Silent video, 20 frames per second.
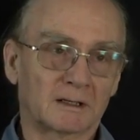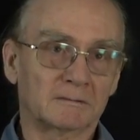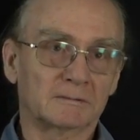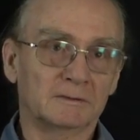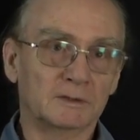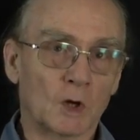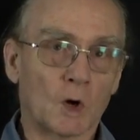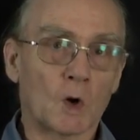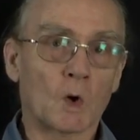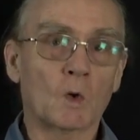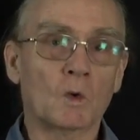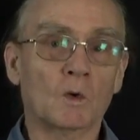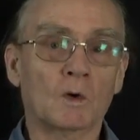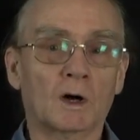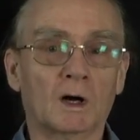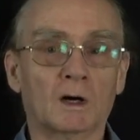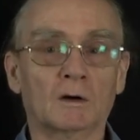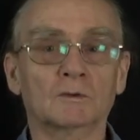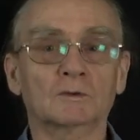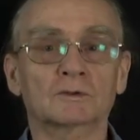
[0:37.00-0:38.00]
know
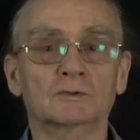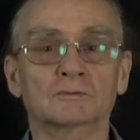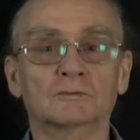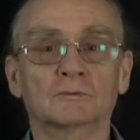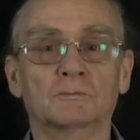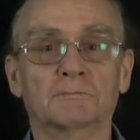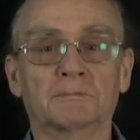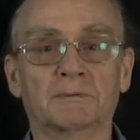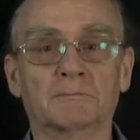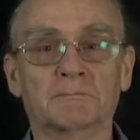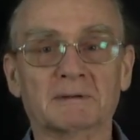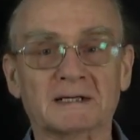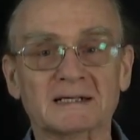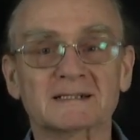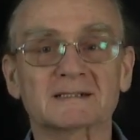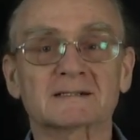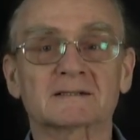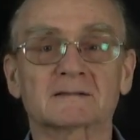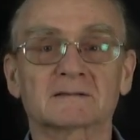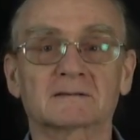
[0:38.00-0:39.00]
how to
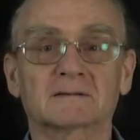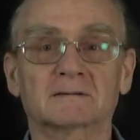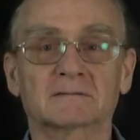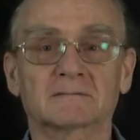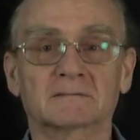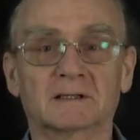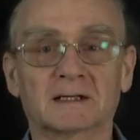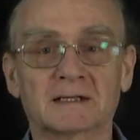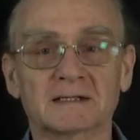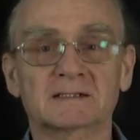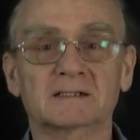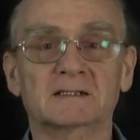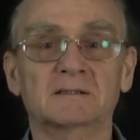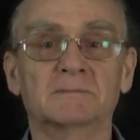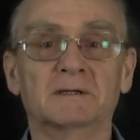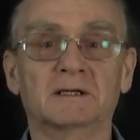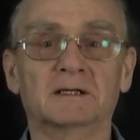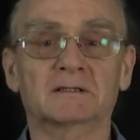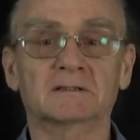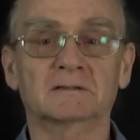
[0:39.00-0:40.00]
best
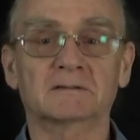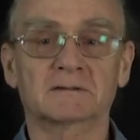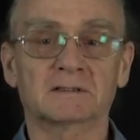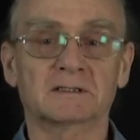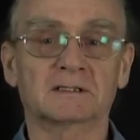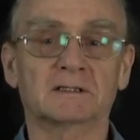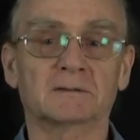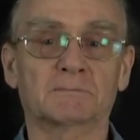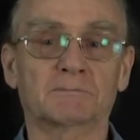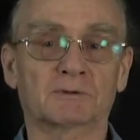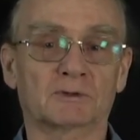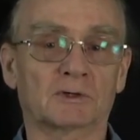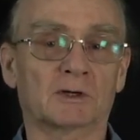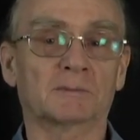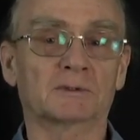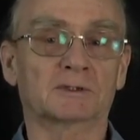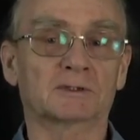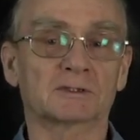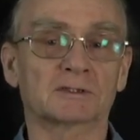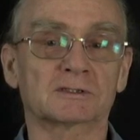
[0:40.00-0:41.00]
estimate the
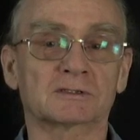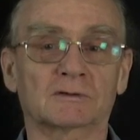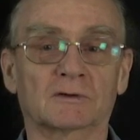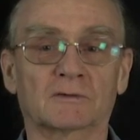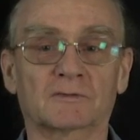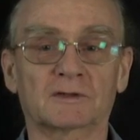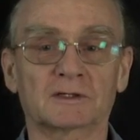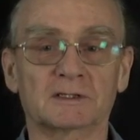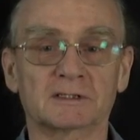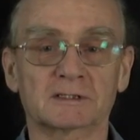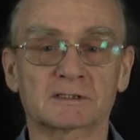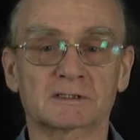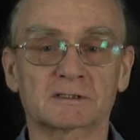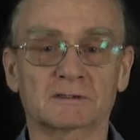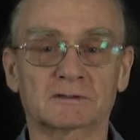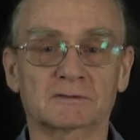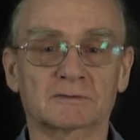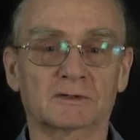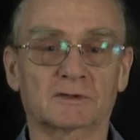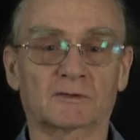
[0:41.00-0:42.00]
parameters of these
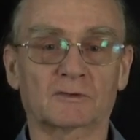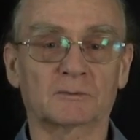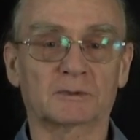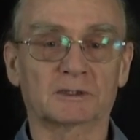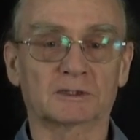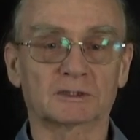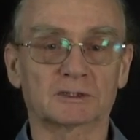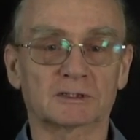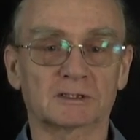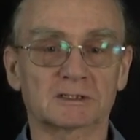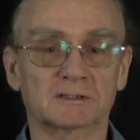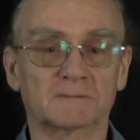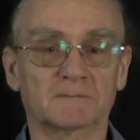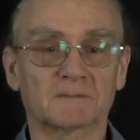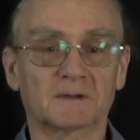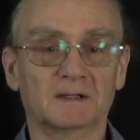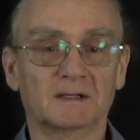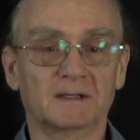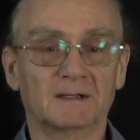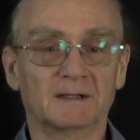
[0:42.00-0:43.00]
transformations.
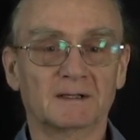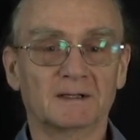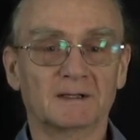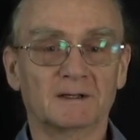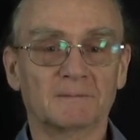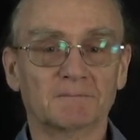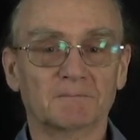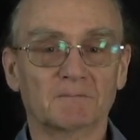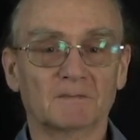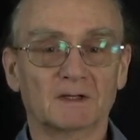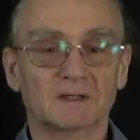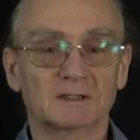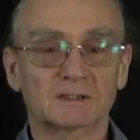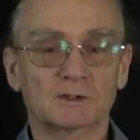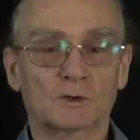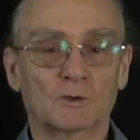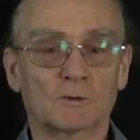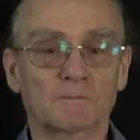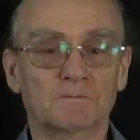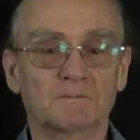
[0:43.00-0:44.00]

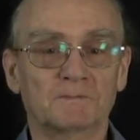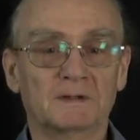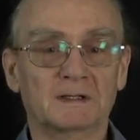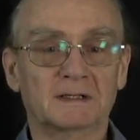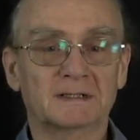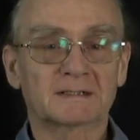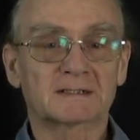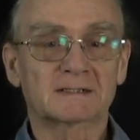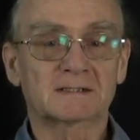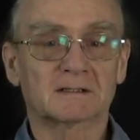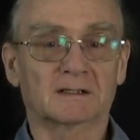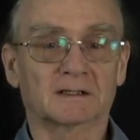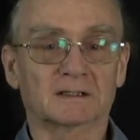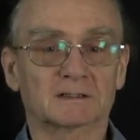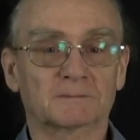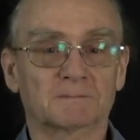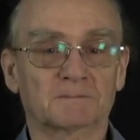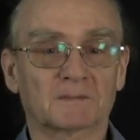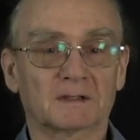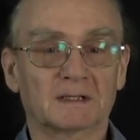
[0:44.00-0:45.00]
So let's
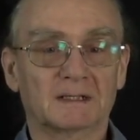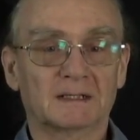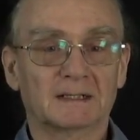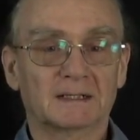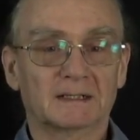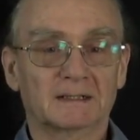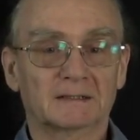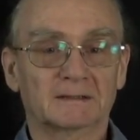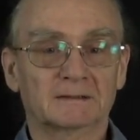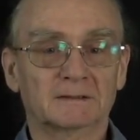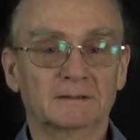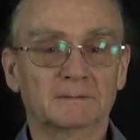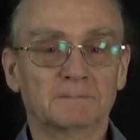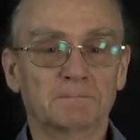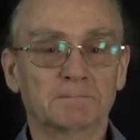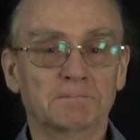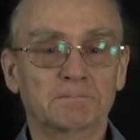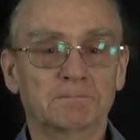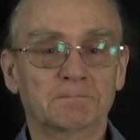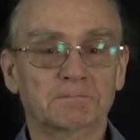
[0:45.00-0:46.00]
start.
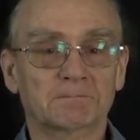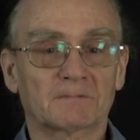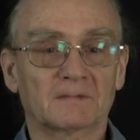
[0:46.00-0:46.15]
So